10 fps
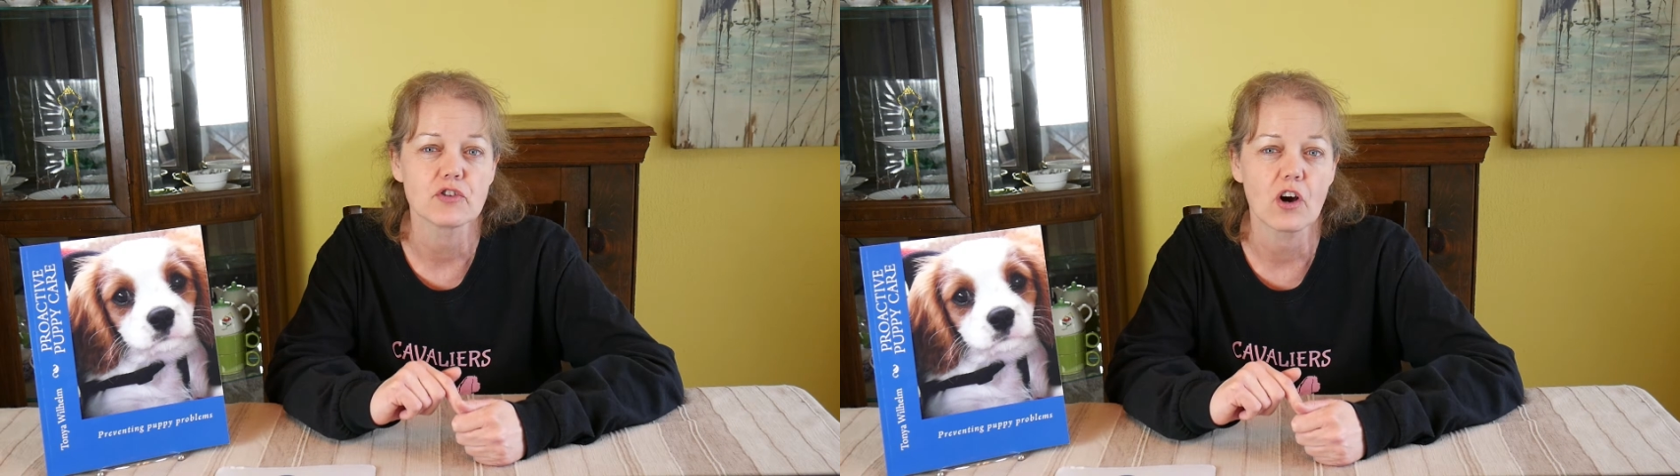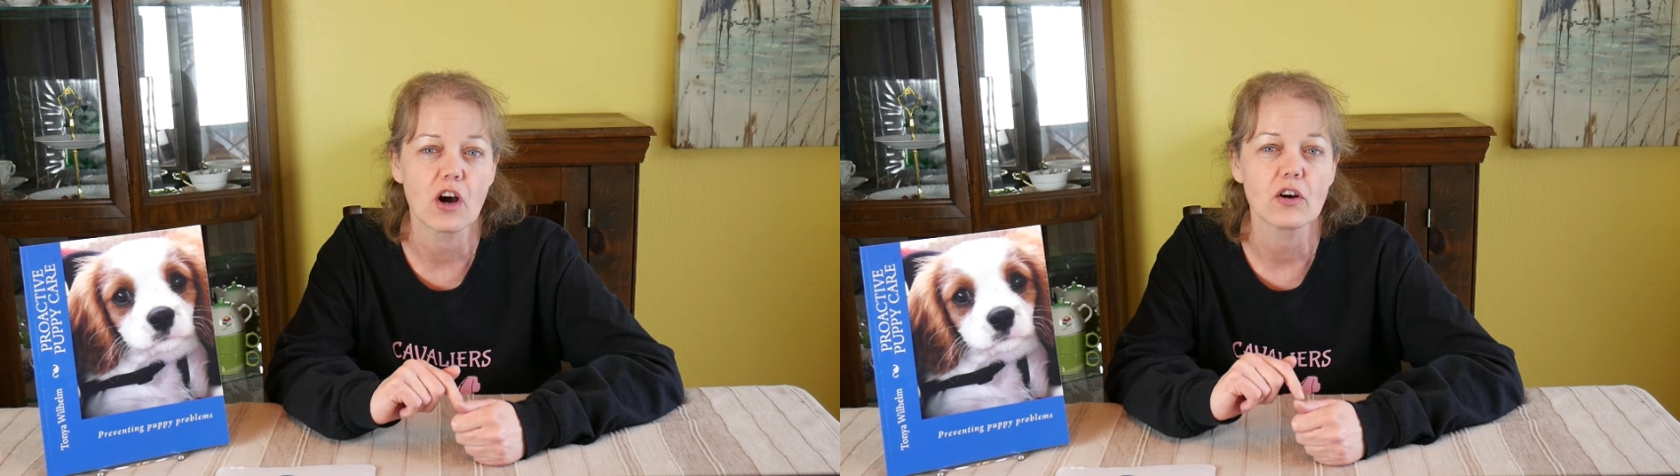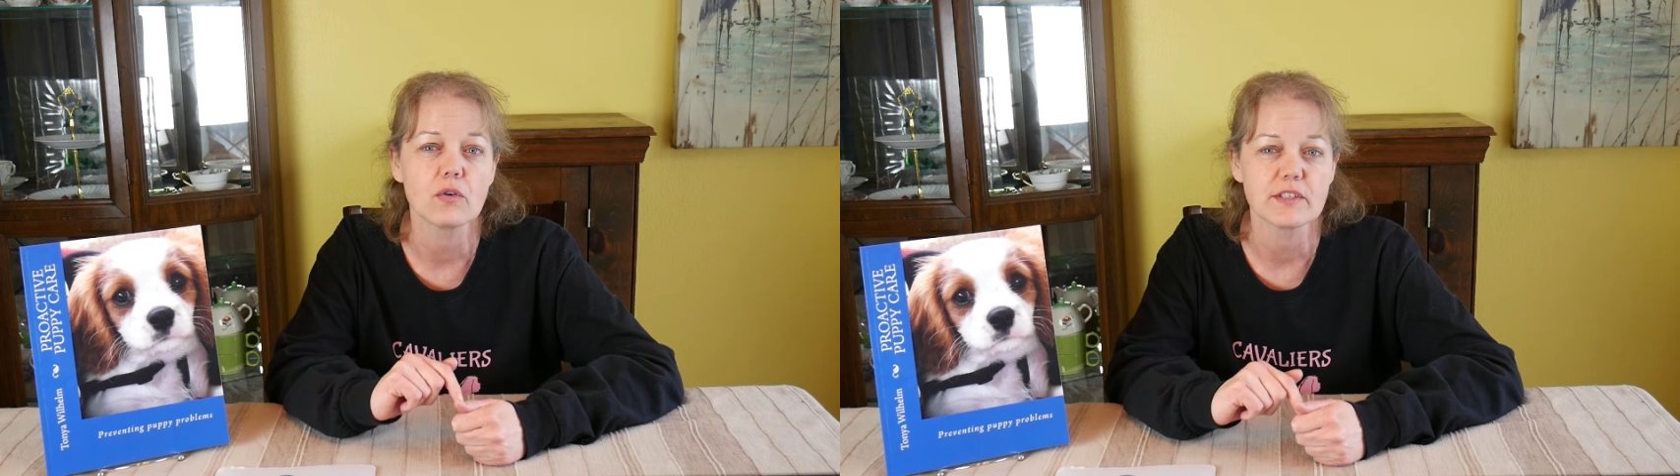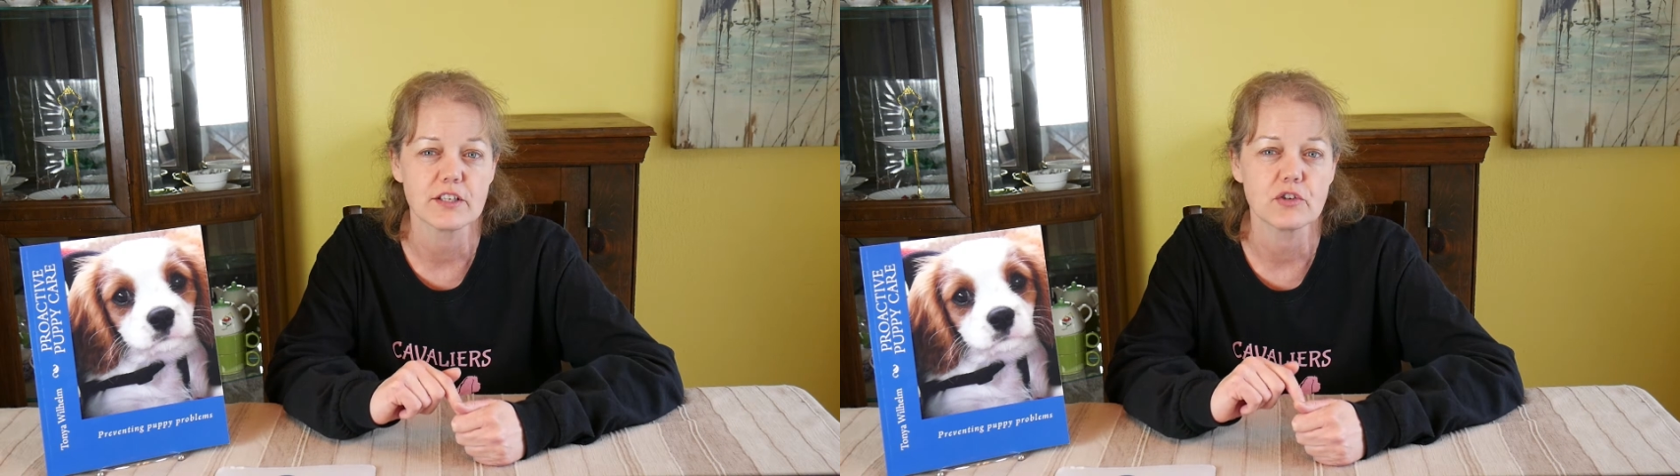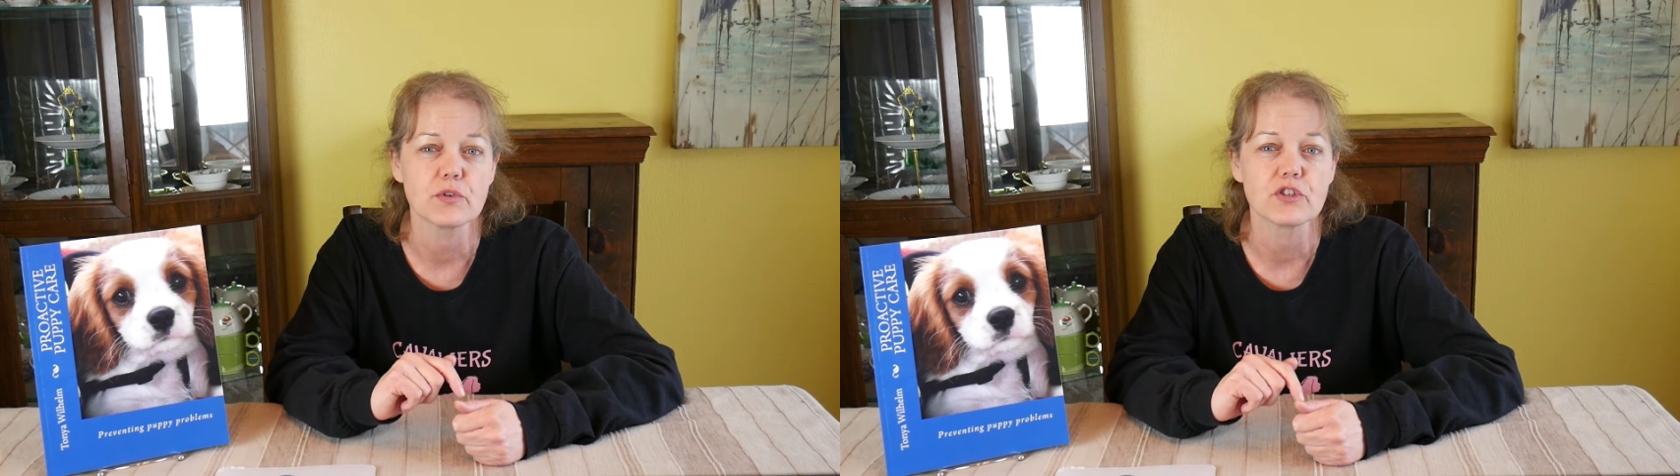dog goes
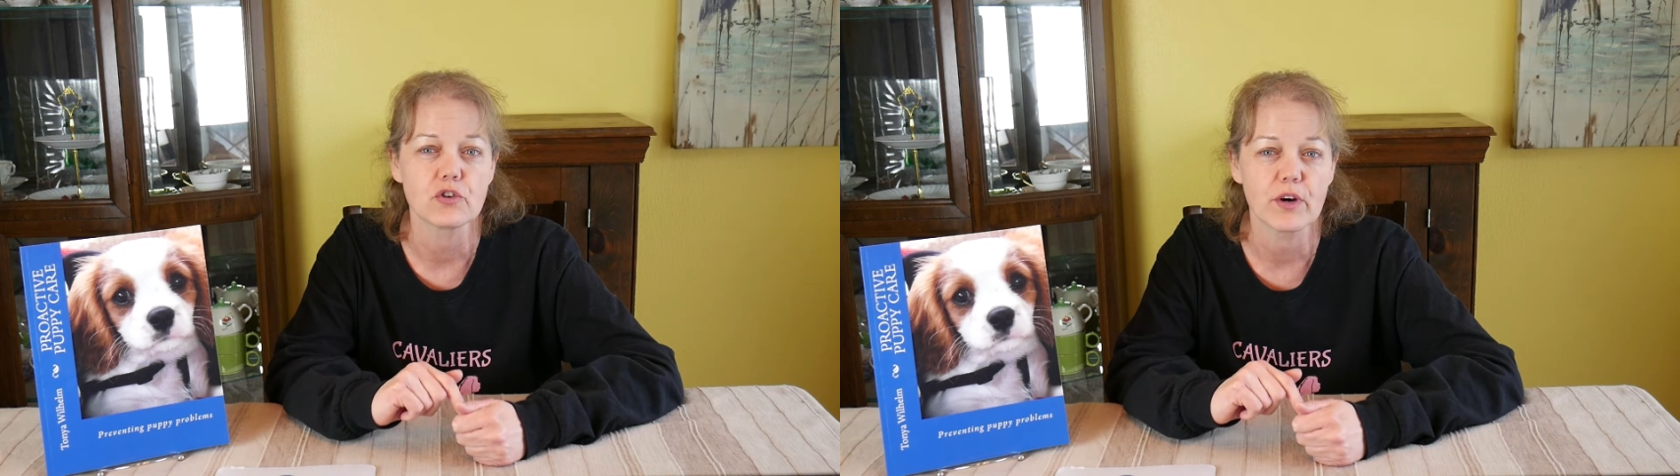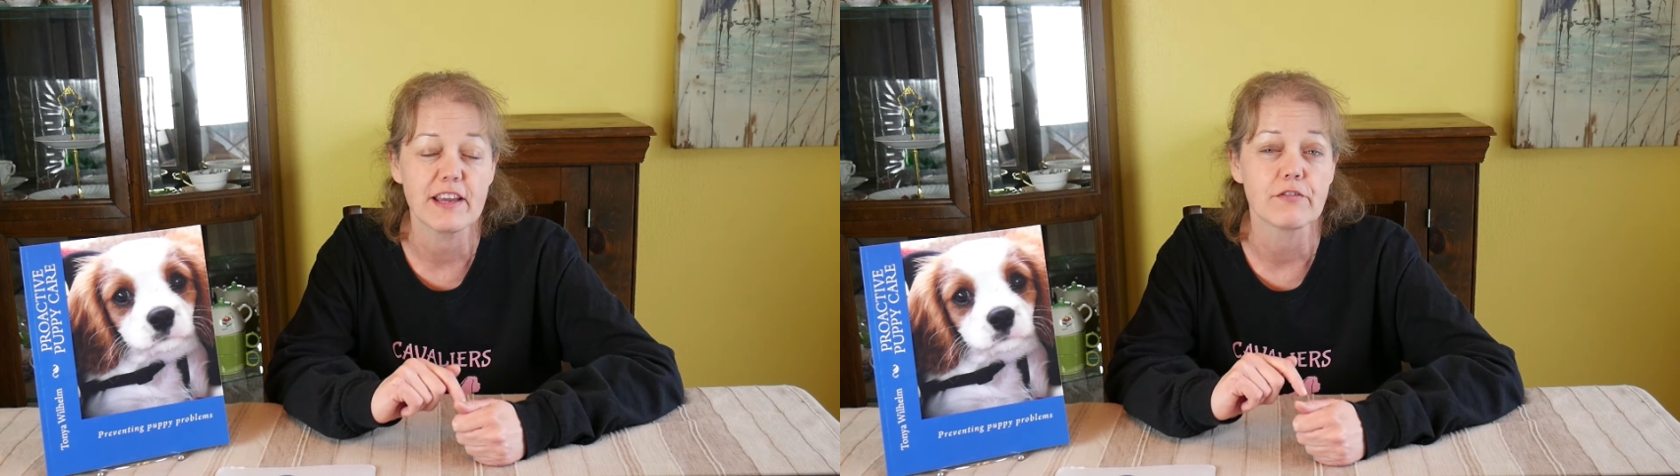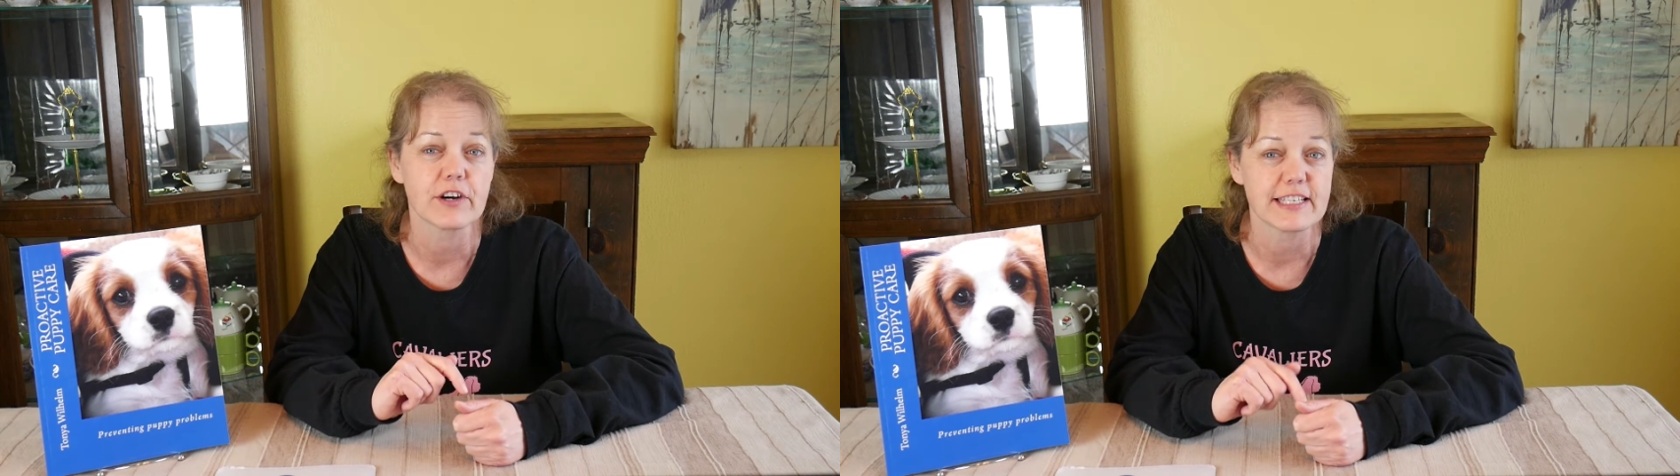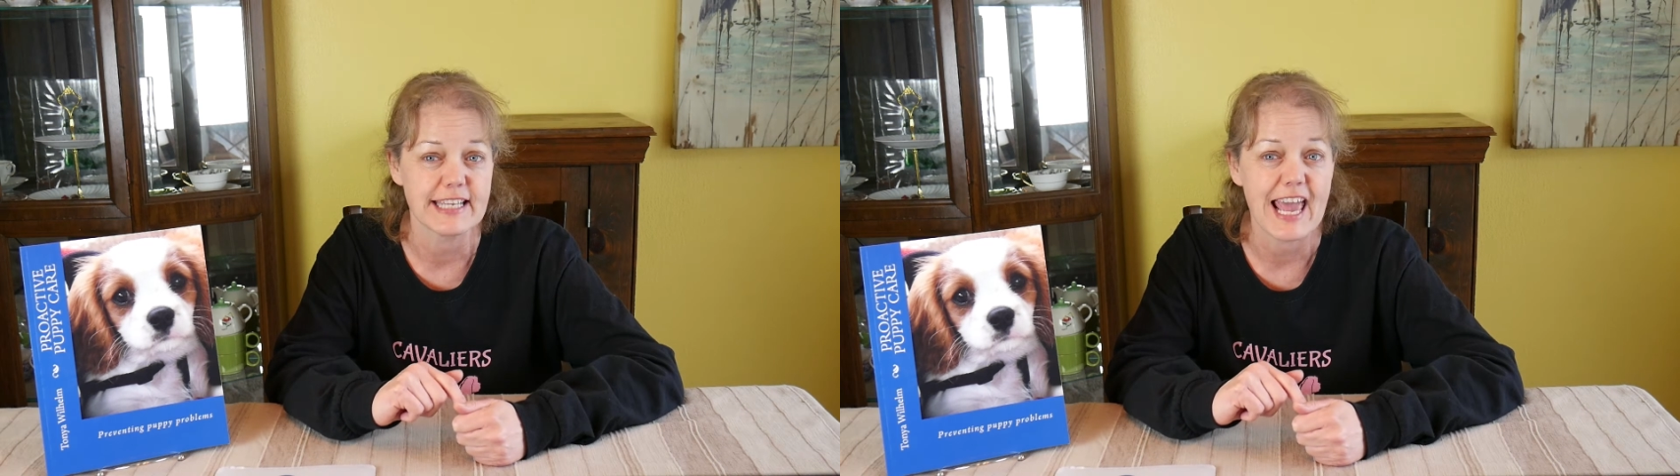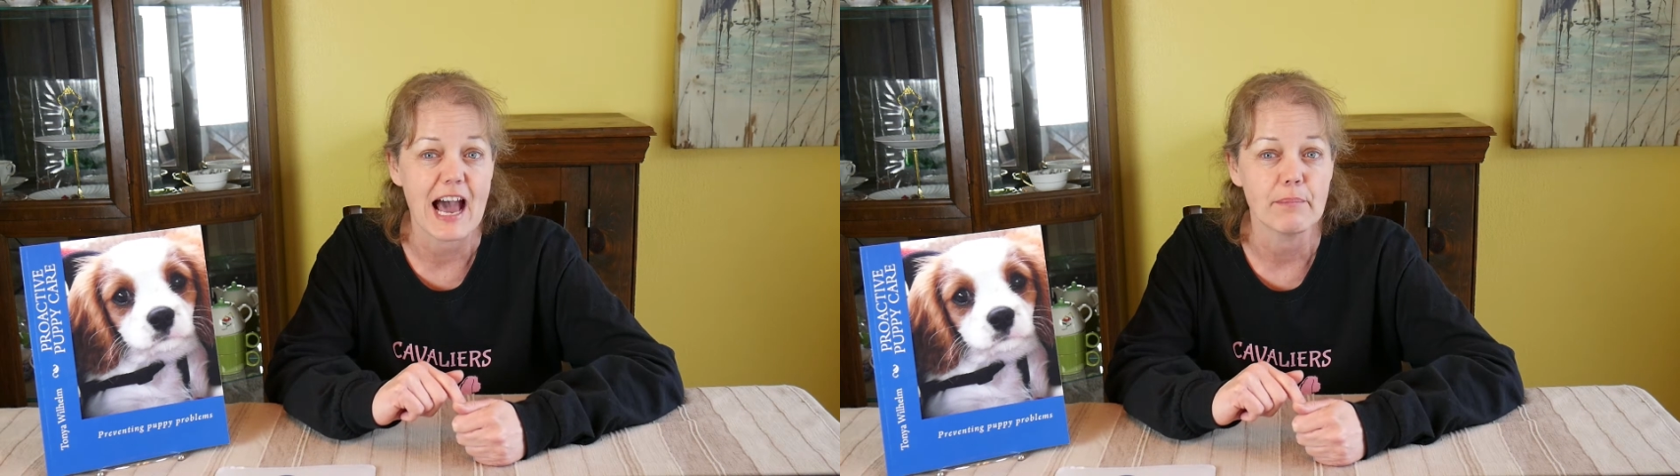into his crate for his
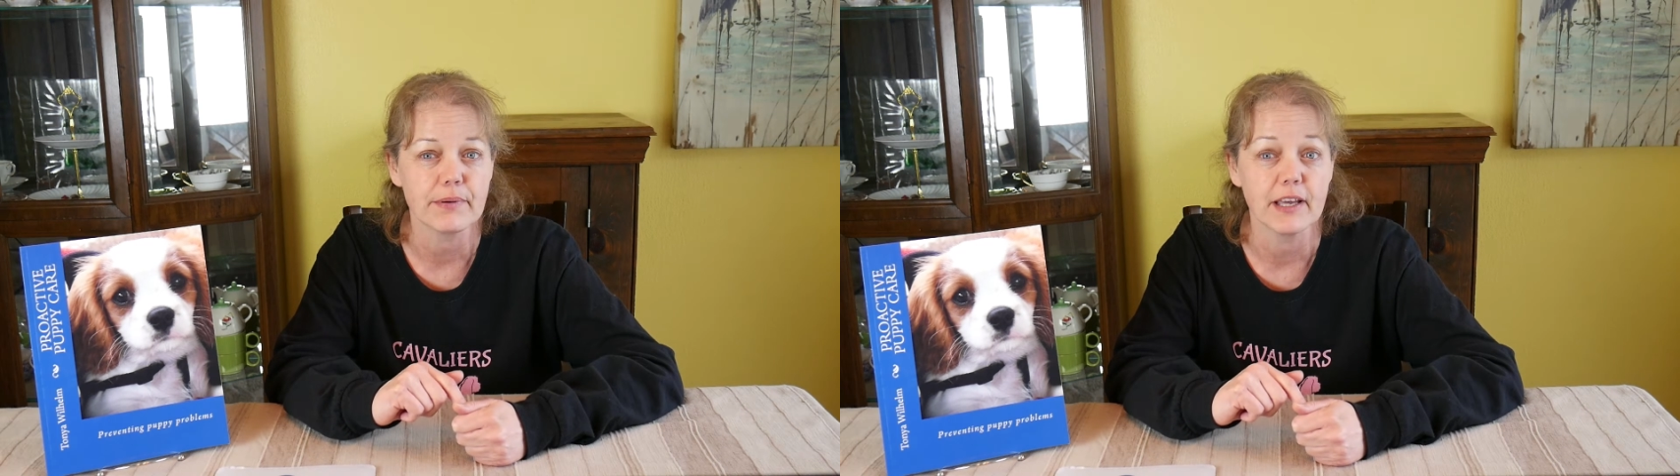nap,